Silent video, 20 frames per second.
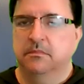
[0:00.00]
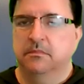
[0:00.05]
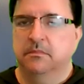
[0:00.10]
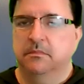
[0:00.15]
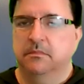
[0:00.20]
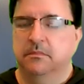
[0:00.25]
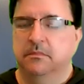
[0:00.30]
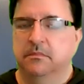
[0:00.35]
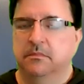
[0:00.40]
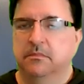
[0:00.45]

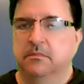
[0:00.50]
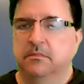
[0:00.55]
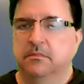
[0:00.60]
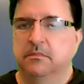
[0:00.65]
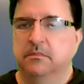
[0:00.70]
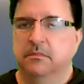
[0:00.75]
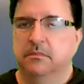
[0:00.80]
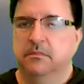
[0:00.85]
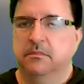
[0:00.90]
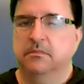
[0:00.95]

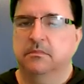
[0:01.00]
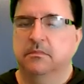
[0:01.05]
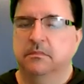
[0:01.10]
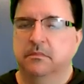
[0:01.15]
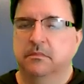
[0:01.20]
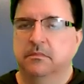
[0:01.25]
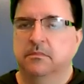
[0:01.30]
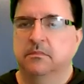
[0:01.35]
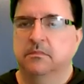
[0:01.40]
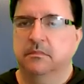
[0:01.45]

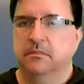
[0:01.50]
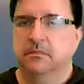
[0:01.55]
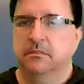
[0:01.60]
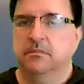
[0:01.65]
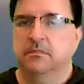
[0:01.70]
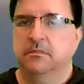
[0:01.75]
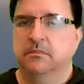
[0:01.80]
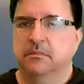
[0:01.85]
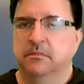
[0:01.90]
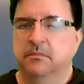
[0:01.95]

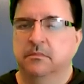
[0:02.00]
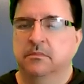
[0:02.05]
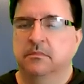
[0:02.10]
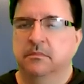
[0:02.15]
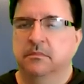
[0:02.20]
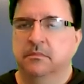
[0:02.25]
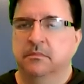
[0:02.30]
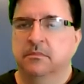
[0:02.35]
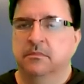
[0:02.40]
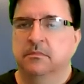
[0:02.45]

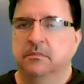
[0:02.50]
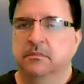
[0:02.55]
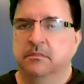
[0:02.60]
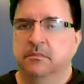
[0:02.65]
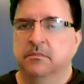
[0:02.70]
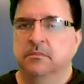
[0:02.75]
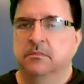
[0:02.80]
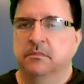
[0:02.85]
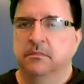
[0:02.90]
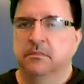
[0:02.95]

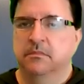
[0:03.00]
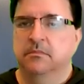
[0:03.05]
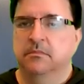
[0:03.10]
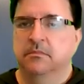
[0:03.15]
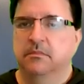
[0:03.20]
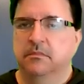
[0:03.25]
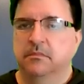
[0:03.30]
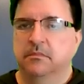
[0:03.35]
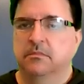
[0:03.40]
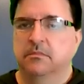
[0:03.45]

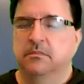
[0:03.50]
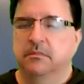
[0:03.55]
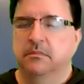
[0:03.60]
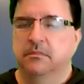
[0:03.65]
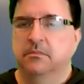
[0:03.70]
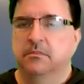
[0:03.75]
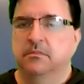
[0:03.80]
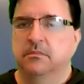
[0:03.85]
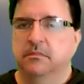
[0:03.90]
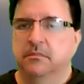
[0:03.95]

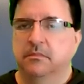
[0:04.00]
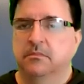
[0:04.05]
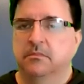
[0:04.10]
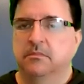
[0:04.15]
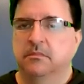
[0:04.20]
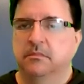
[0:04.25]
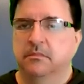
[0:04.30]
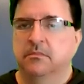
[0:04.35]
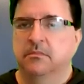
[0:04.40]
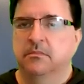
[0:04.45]

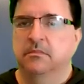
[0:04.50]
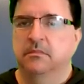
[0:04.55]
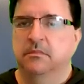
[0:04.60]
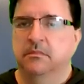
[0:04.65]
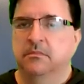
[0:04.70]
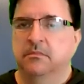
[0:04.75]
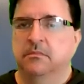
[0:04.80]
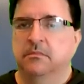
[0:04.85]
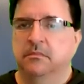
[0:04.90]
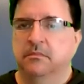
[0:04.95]

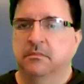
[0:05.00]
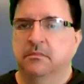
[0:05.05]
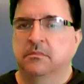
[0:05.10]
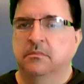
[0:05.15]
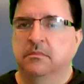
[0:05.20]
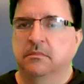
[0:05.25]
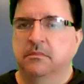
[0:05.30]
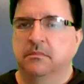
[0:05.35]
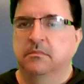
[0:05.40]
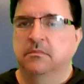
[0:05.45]

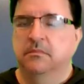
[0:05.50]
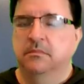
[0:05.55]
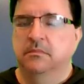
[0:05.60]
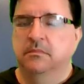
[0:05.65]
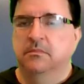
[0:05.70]
This person isn't speaking.